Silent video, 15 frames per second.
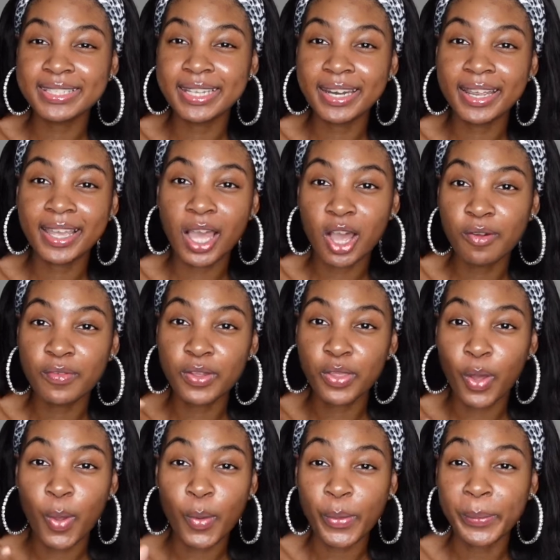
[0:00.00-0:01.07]
didn't cover the
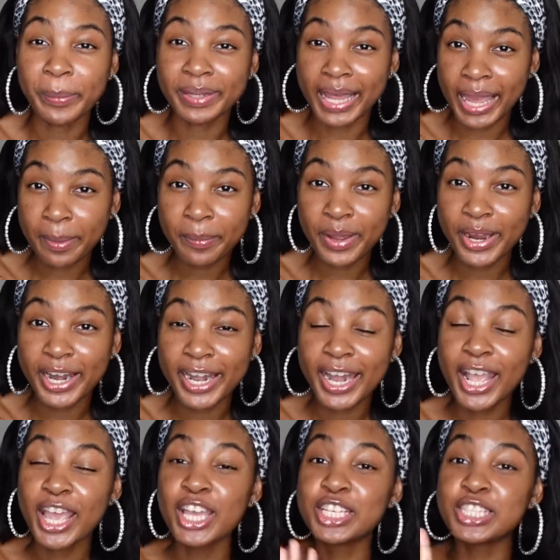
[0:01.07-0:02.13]
whole black part.
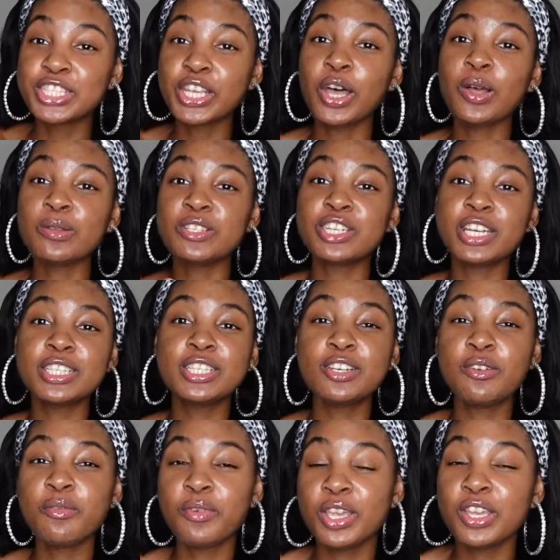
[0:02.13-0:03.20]
So just
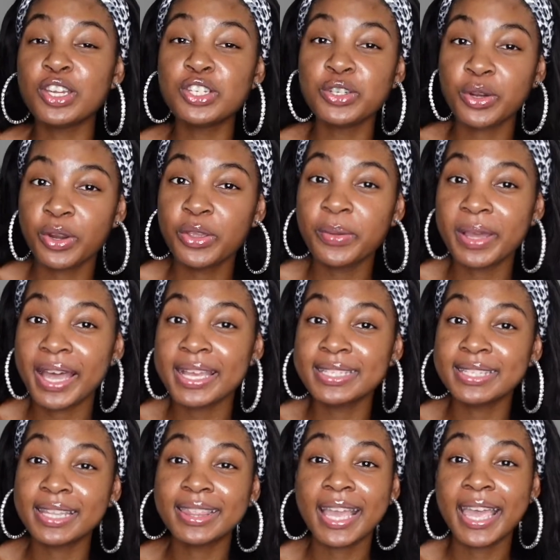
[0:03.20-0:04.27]
to reassure you guys
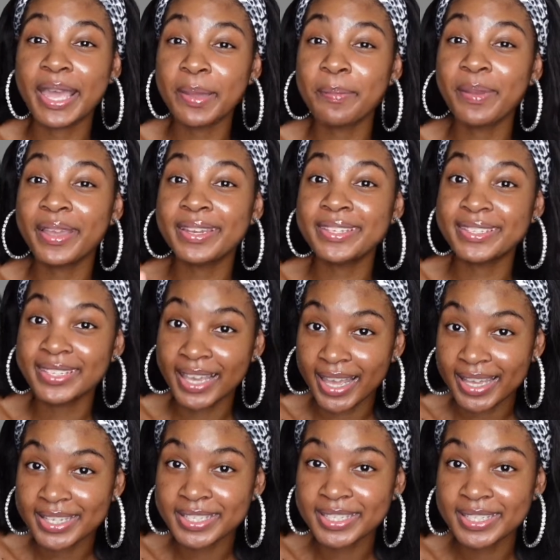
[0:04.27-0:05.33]
that the headband
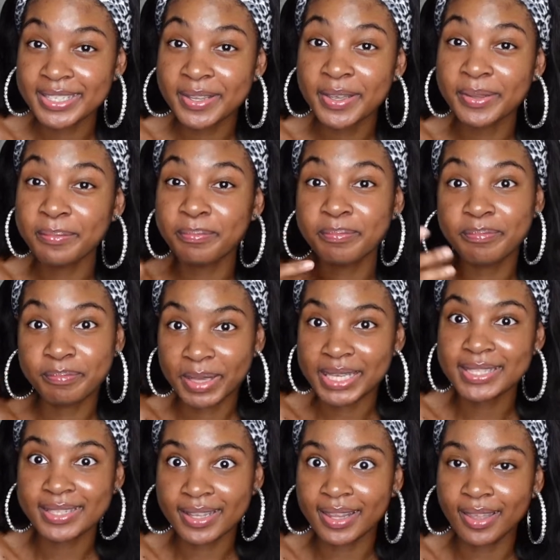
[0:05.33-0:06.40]
does
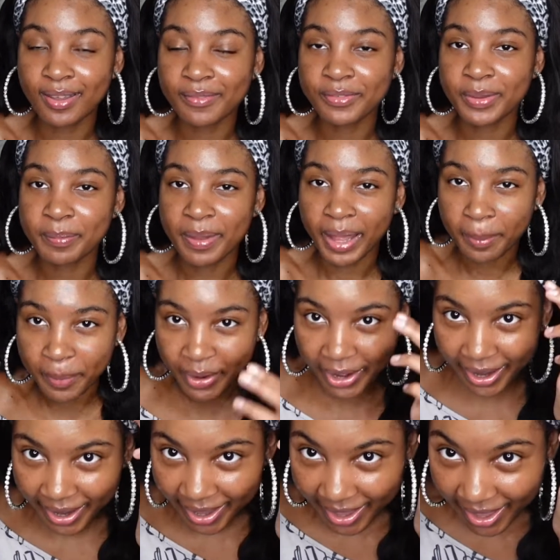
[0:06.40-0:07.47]
basically cover the back part,
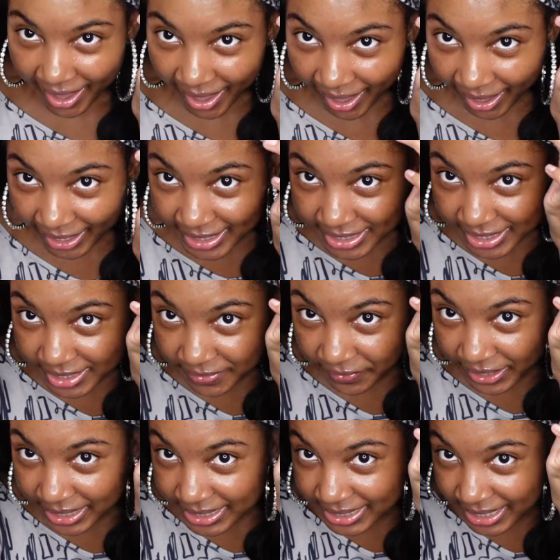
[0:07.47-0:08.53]
I just
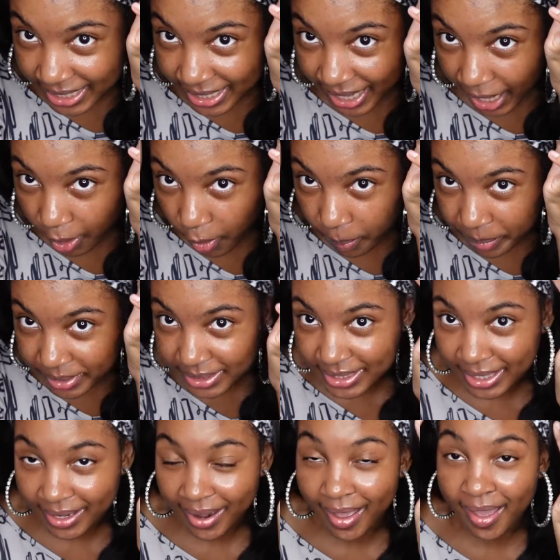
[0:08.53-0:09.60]
fixed it and I opened
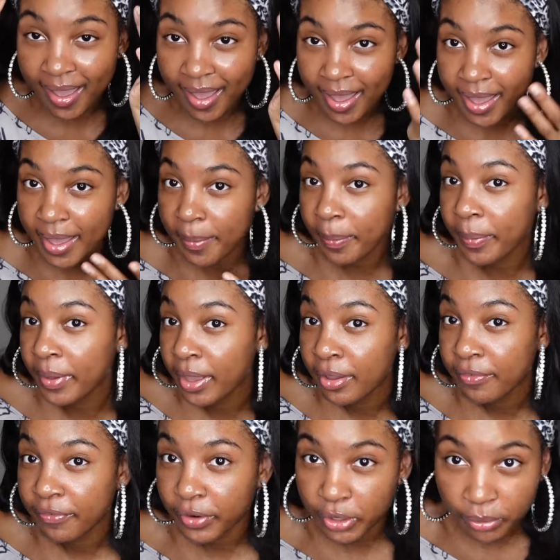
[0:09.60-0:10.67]
it up
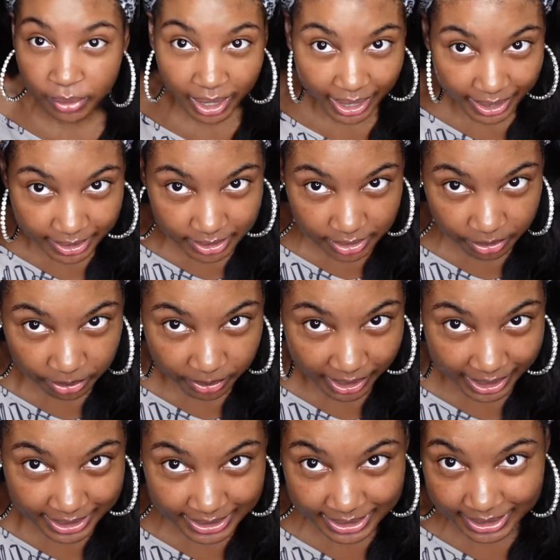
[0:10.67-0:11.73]
for you guys so you
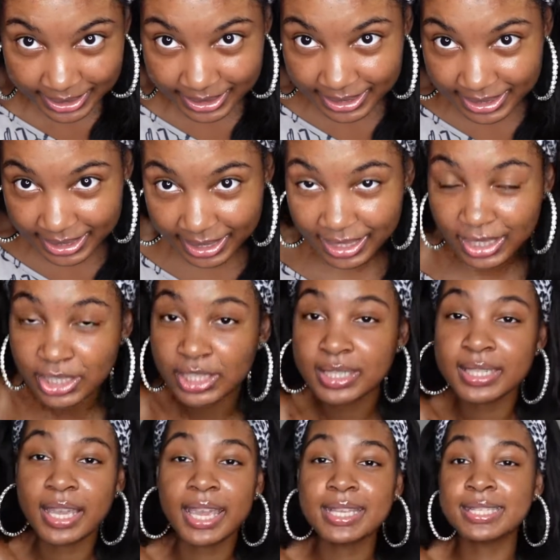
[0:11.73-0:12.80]
guys can see, just
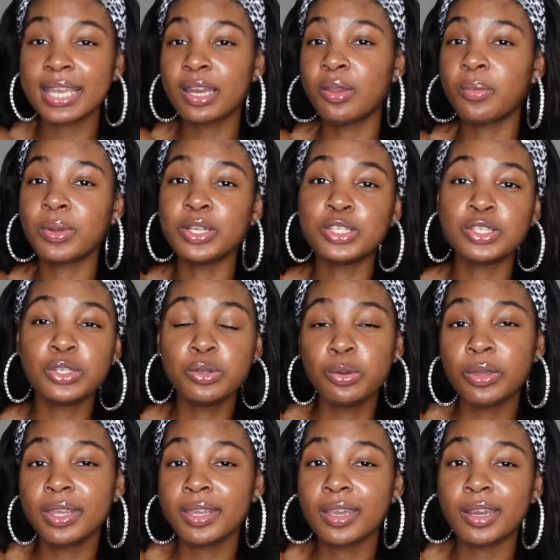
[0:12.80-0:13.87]
in case anyone's new
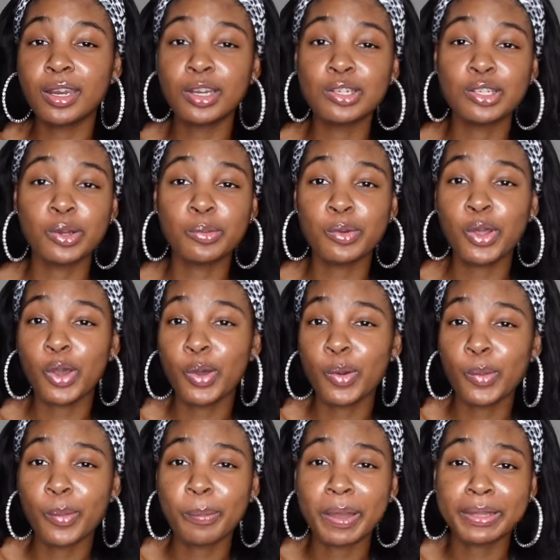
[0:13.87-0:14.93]
here and don't
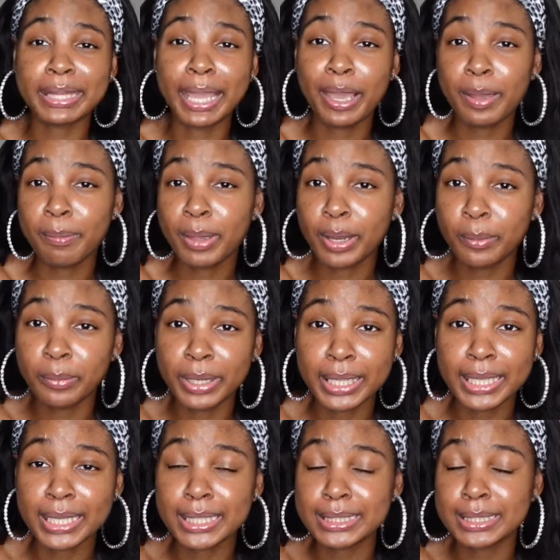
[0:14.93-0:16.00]
know about the headband
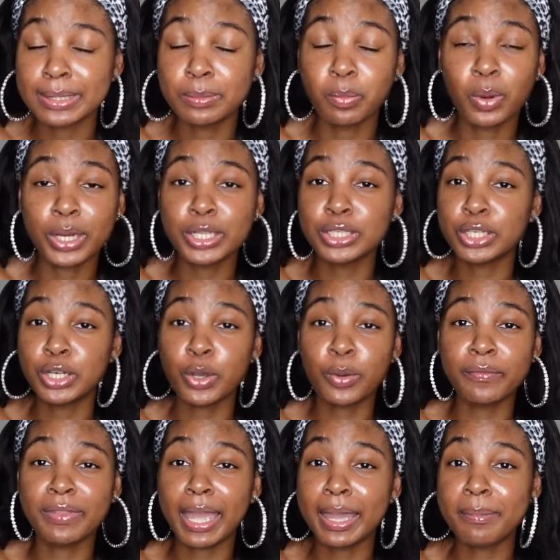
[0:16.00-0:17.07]
wigs and wanted to know
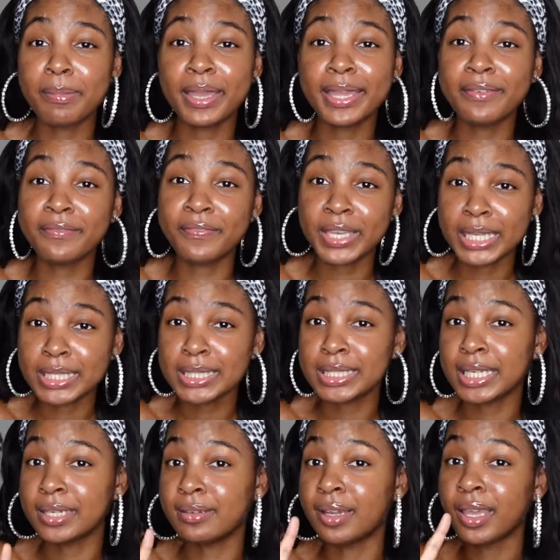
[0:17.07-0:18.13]
if the headband fits
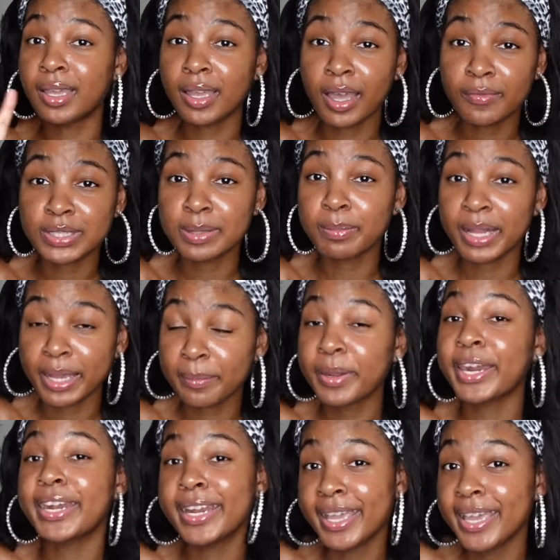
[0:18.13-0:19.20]
and covers the black
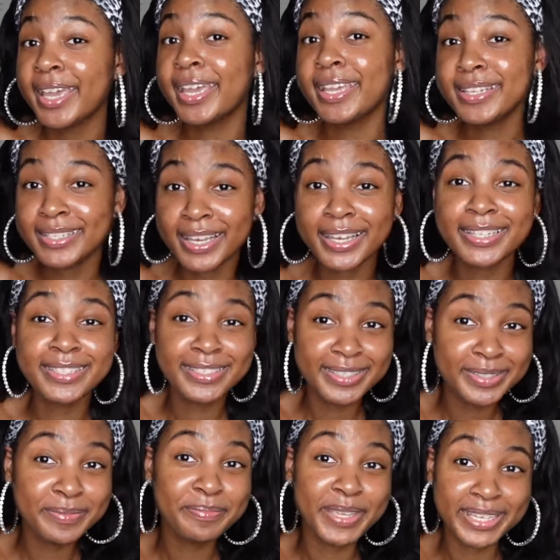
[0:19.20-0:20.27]
part. It does.
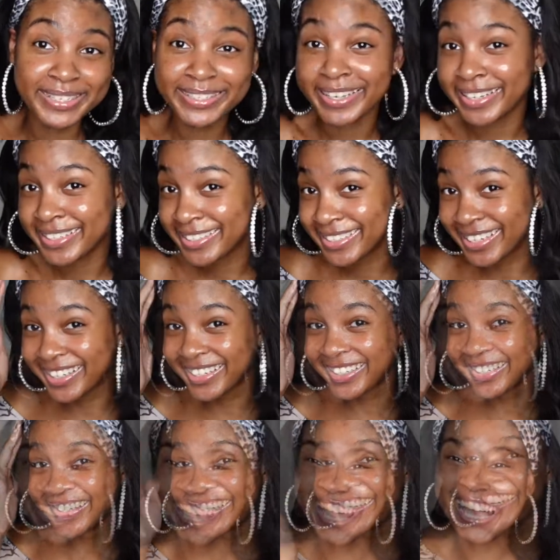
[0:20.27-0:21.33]
It does.
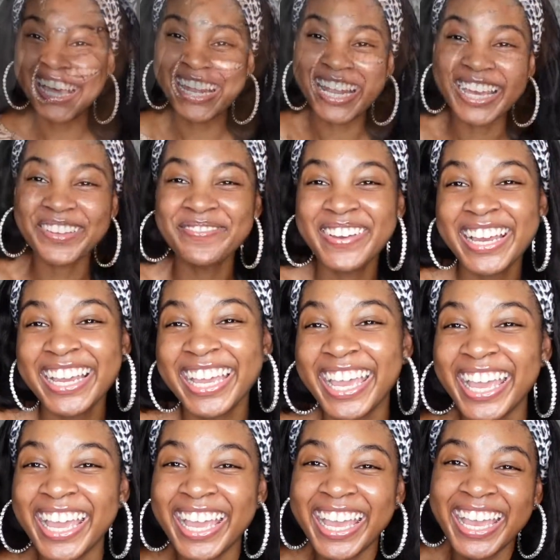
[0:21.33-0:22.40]
I like my
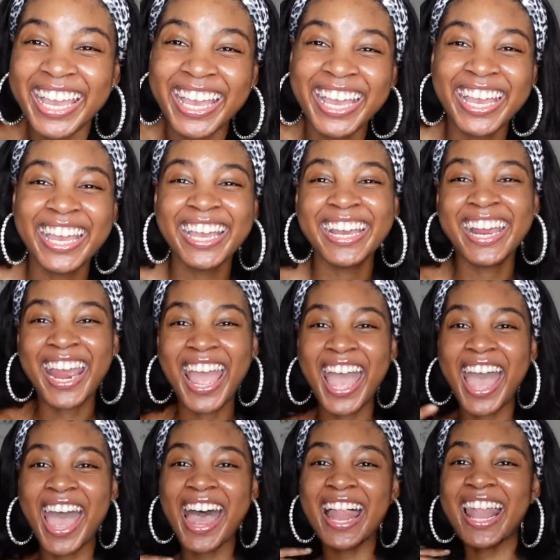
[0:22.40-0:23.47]
hair.
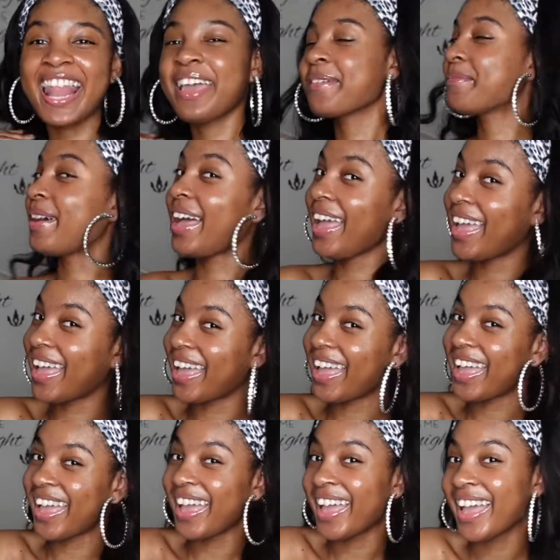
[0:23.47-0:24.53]
I like my
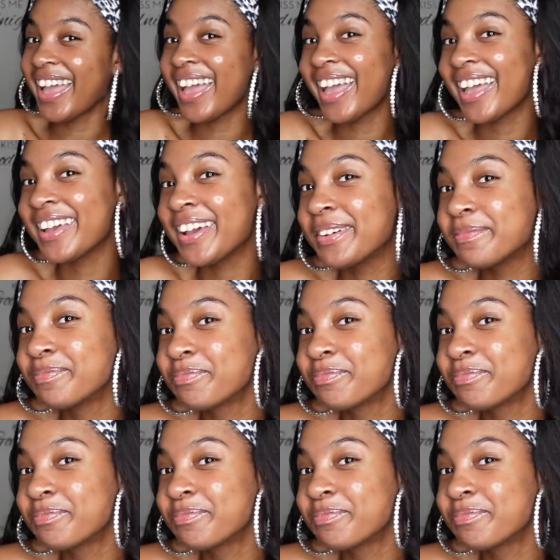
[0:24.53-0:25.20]
hair.